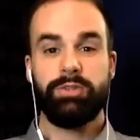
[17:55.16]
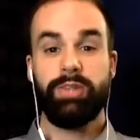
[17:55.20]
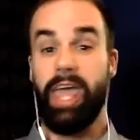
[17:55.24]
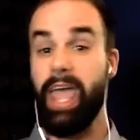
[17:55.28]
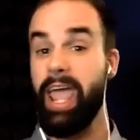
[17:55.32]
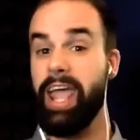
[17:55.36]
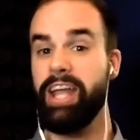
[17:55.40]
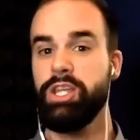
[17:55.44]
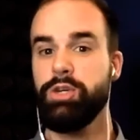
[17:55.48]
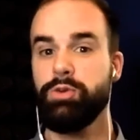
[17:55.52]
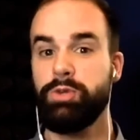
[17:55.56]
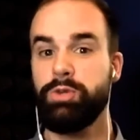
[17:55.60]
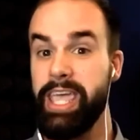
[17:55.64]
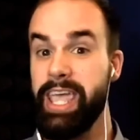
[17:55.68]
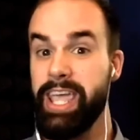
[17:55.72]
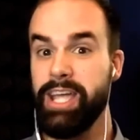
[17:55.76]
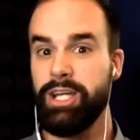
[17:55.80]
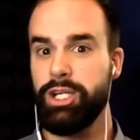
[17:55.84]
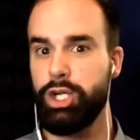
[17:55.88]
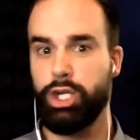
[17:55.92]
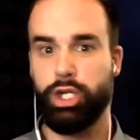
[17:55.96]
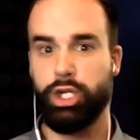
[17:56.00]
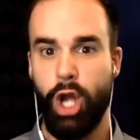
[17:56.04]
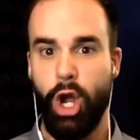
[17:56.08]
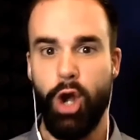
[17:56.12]
that. And you can't
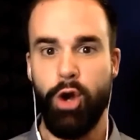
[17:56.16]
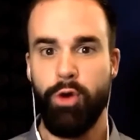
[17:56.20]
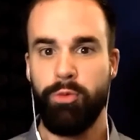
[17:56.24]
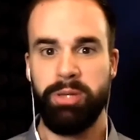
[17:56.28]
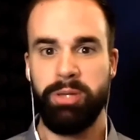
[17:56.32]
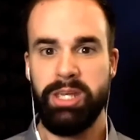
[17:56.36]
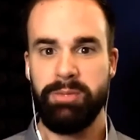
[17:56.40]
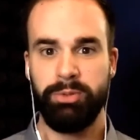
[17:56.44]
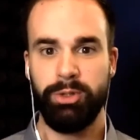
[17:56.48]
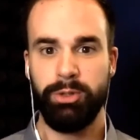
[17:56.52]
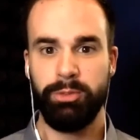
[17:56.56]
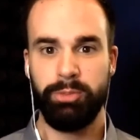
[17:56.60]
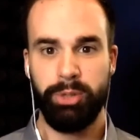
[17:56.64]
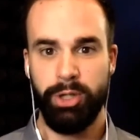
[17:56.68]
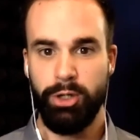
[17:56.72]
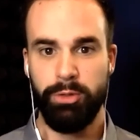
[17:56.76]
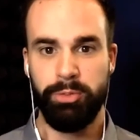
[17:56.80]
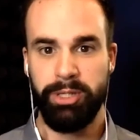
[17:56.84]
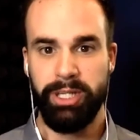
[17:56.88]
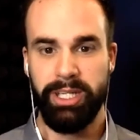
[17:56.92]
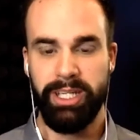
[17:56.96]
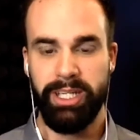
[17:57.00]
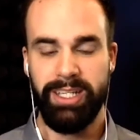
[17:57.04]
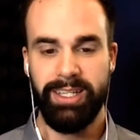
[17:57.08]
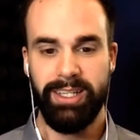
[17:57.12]
show people
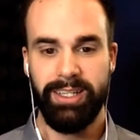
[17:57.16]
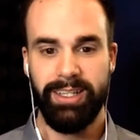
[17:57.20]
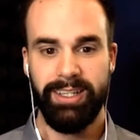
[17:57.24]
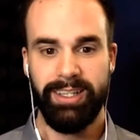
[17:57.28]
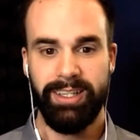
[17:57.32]
pooping.